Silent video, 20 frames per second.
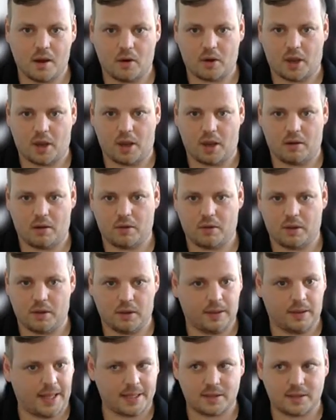Okay,
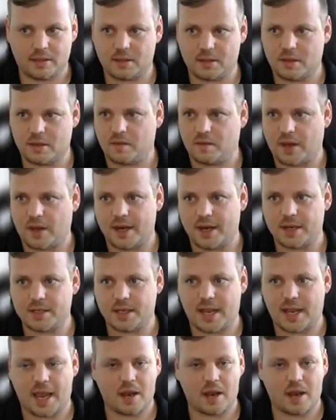let's try
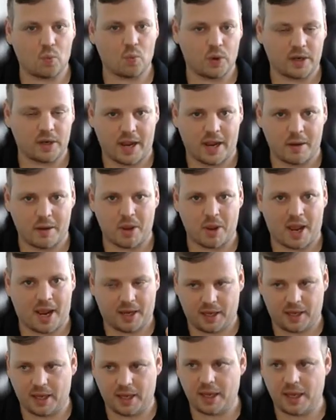this again with an
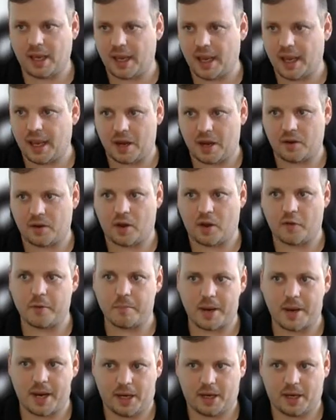API key created on the
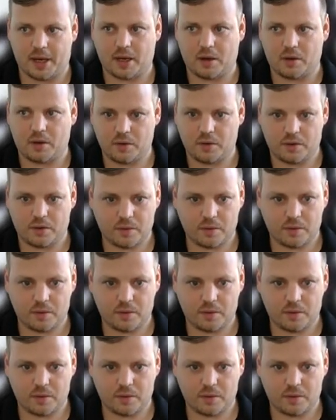main account.